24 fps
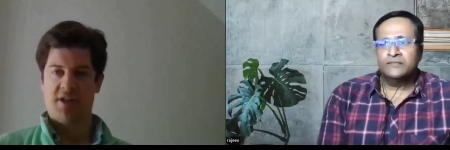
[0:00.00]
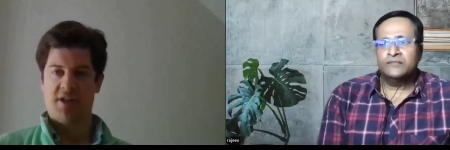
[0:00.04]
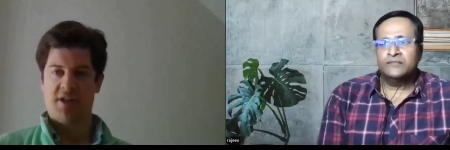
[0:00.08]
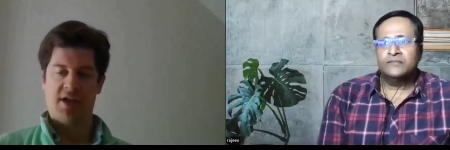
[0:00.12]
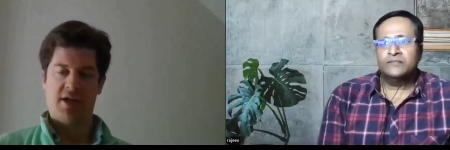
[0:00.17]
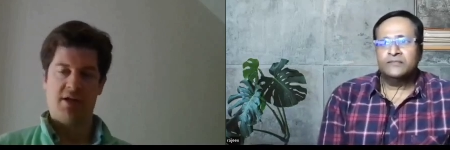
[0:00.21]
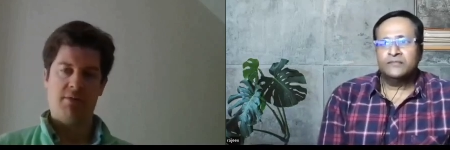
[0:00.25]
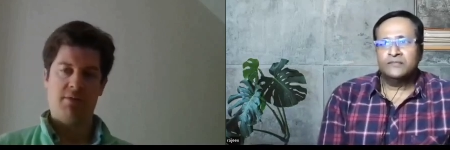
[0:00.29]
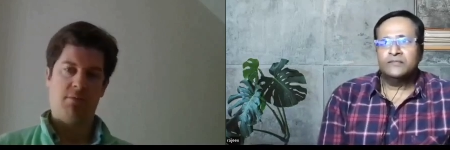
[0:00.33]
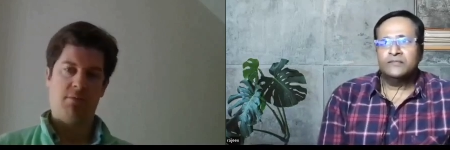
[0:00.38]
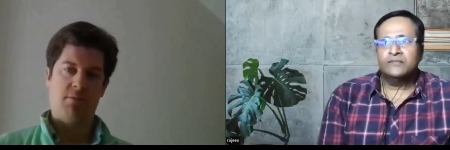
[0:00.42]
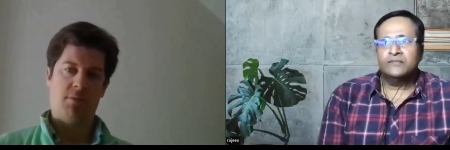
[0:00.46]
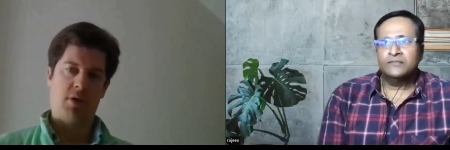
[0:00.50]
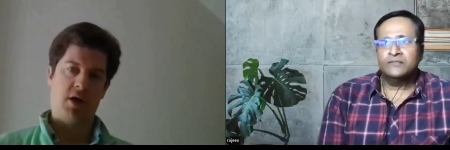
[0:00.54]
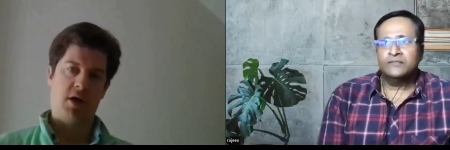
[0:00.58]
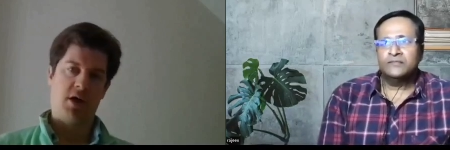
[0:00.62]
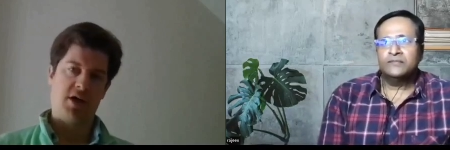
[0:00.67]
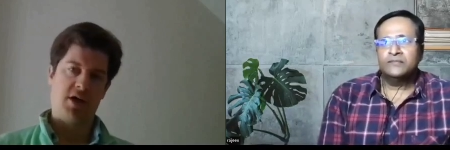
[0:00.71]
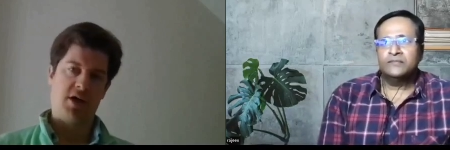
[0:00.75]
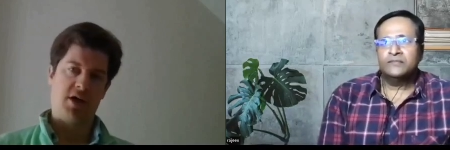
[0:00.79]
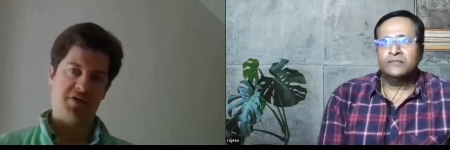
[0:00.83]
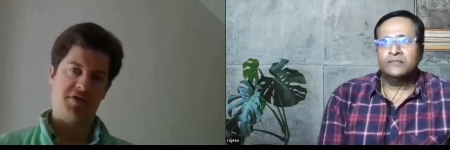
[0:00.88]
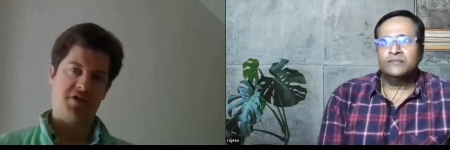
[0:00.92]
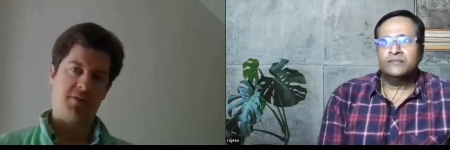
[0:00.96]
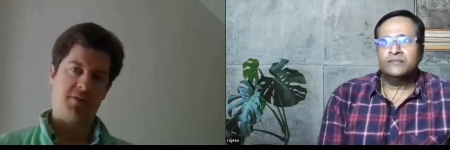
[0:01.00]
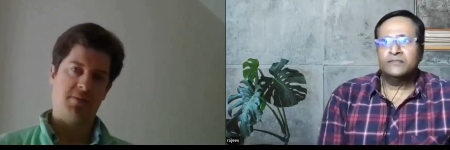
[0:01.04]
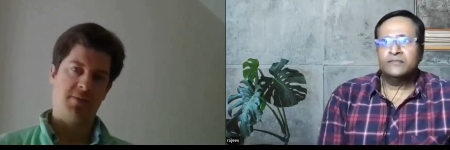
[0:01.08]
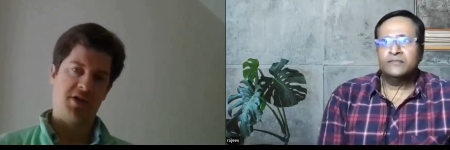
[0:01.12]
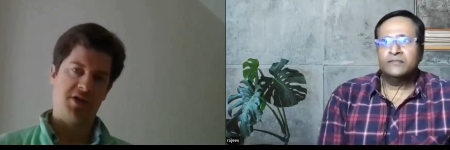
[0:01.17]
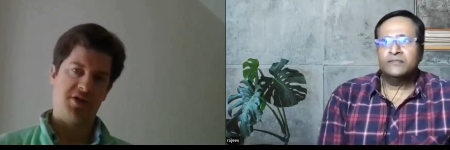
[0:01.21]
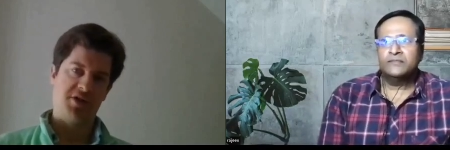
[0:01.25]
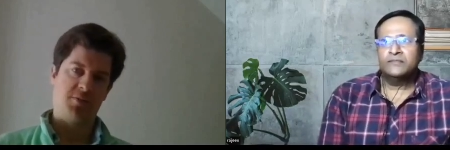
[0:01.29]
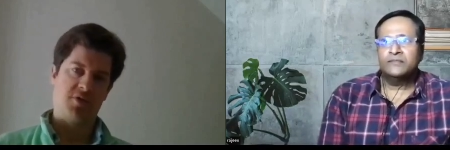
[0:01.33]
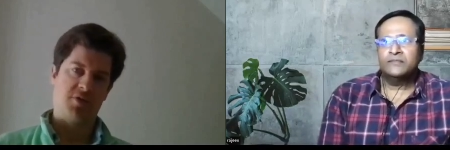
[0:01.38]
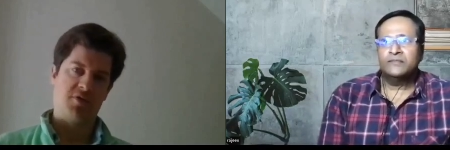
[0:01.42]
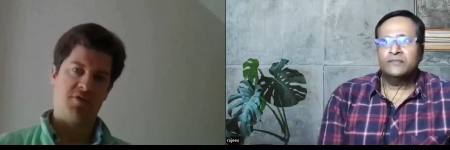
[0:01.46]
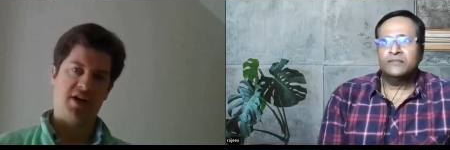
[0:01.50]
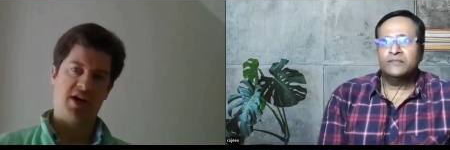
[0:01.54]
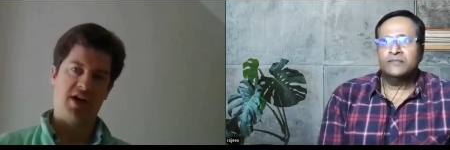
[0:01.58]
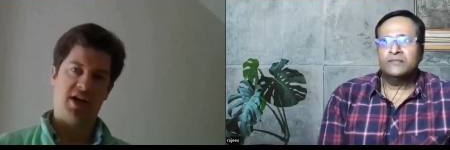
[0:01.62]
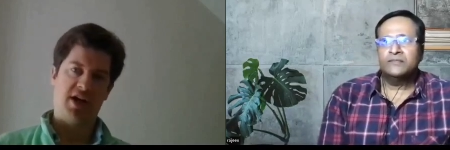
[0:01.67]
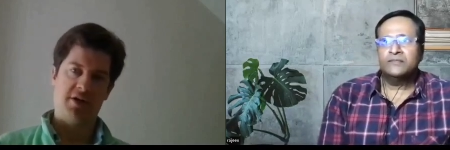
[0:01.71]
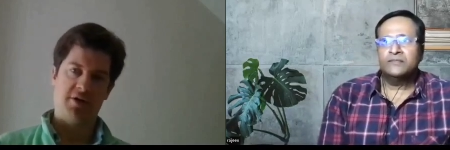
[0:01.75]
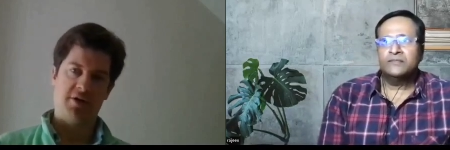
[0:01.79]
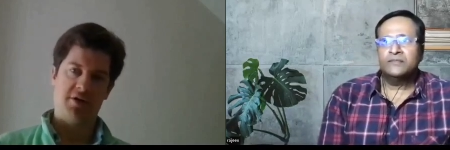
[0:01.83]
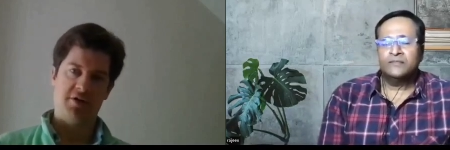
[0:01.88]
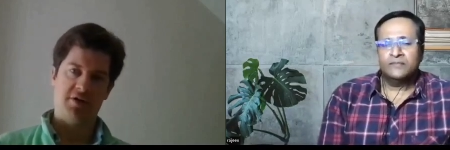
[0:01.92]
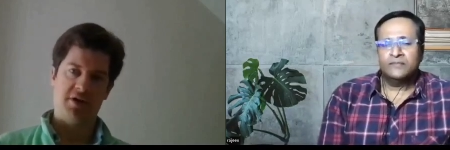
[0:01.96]
Speaker 1: And the reason that markets are
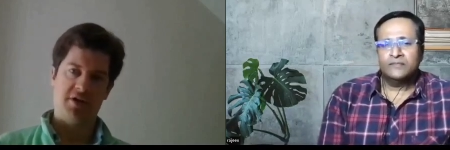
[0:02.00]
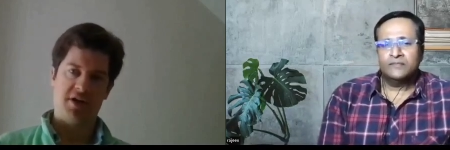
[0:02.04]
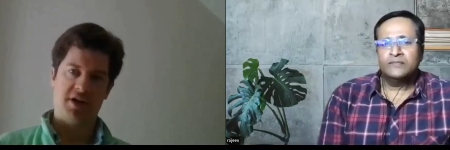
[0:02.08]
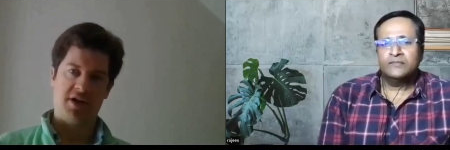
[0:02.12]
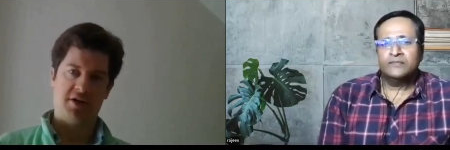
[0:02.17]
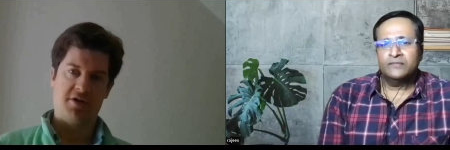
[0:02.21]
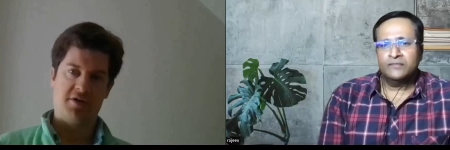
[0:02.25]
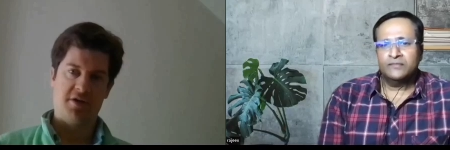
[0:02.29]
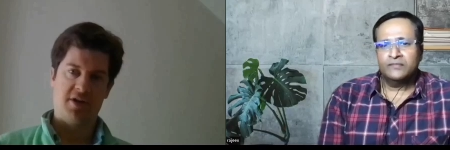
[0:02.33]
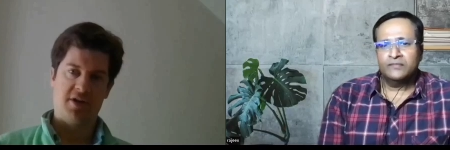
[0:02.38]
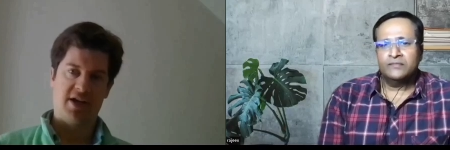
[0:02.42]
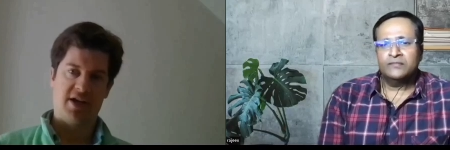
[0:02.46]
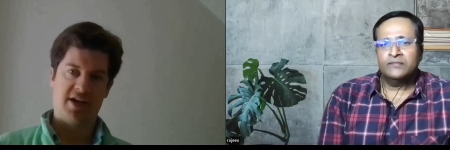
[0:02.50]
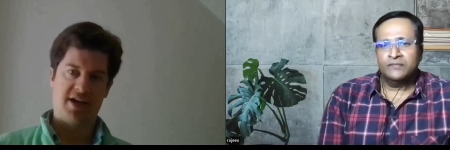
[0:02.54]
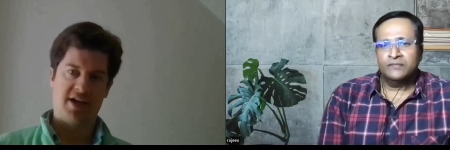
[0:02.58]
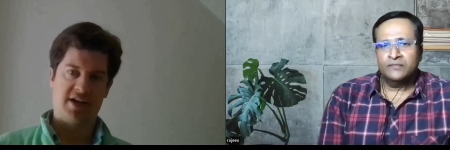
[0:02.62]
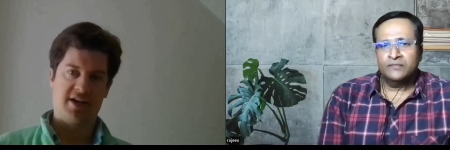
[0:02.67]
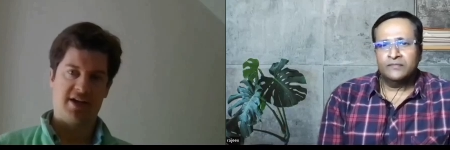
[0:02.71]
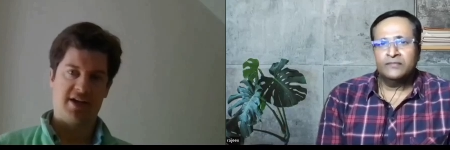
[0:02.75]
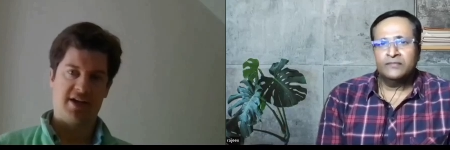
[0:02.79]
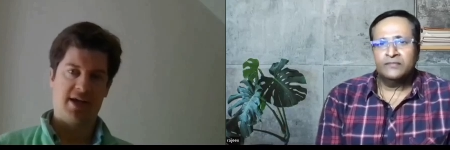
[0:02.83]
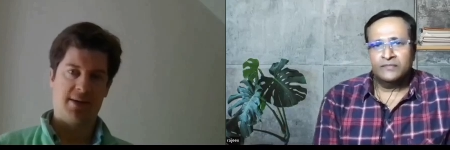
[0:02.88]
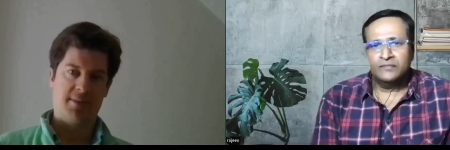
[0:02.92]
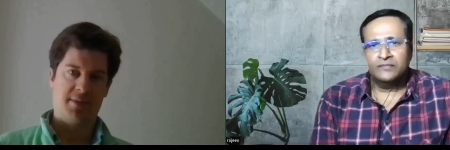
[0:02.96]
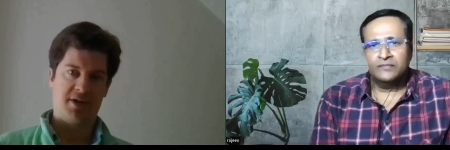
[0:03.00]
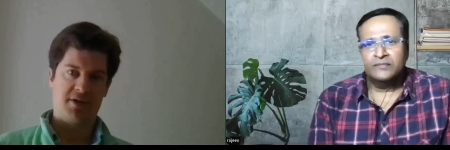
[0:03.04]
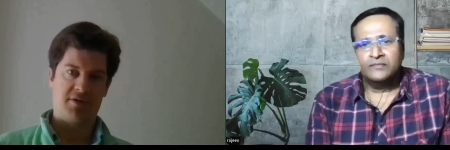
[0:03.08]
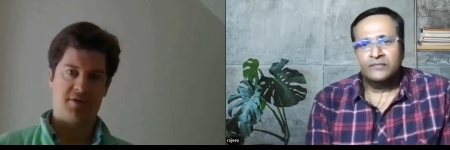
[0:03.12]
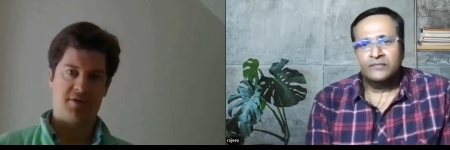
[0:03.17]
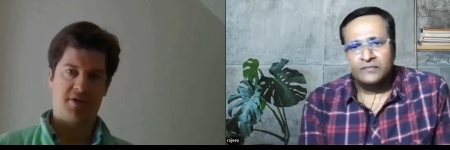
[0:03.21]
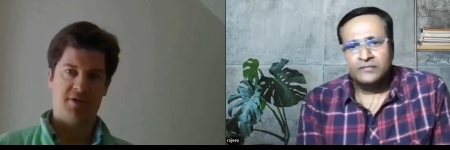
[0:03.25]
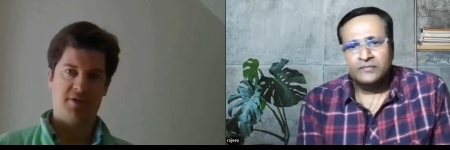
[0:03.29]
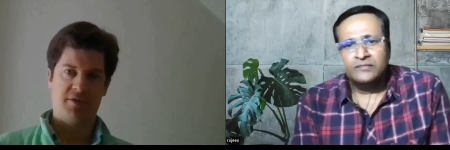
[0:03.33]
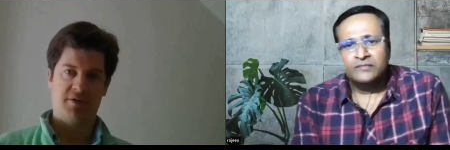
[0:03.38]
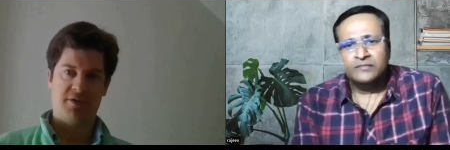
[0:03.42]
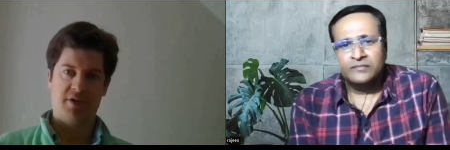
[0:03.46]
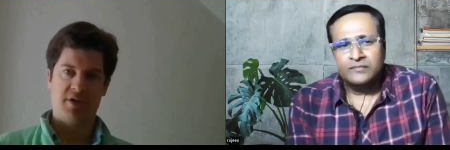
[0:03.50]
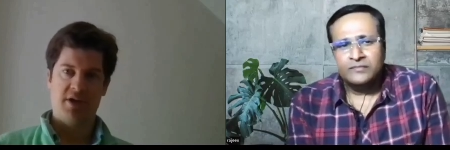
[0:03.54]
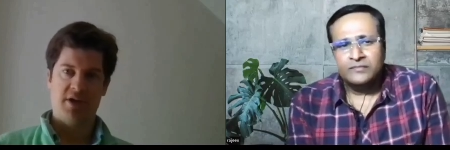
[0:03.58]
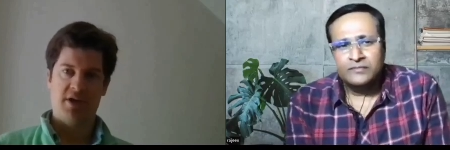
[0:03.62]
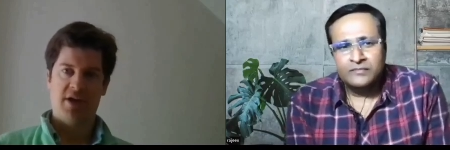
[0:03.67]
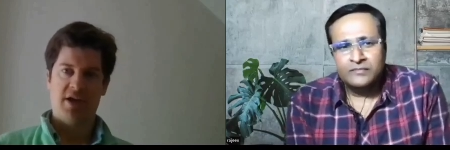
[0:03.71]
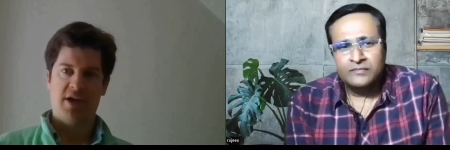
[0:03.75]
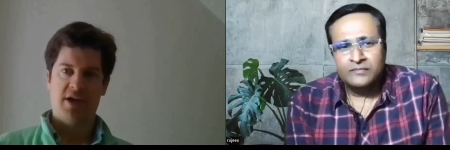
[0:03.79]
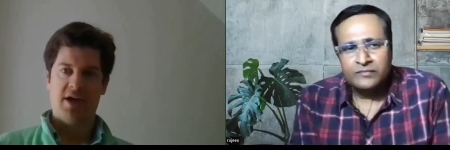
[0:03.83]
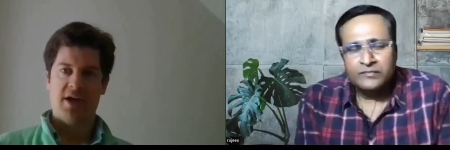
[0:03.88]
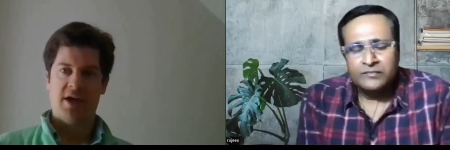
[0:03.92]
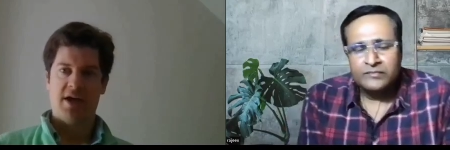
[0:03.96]
much more volatile than underlying economic
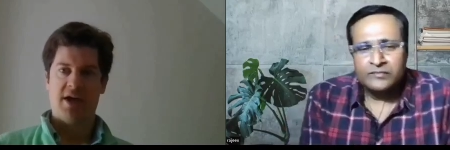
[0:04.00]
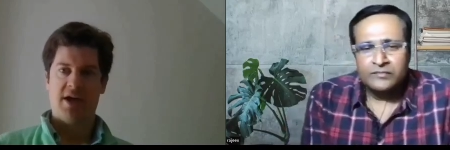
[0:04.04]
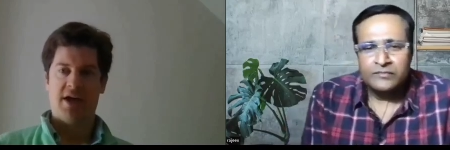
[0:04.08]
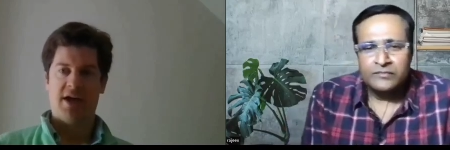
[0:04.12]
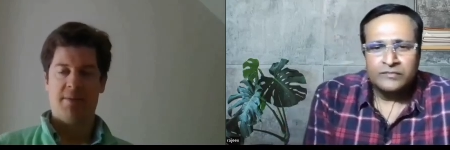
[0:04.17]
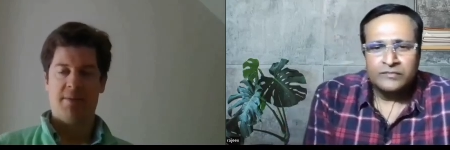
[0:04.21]
growth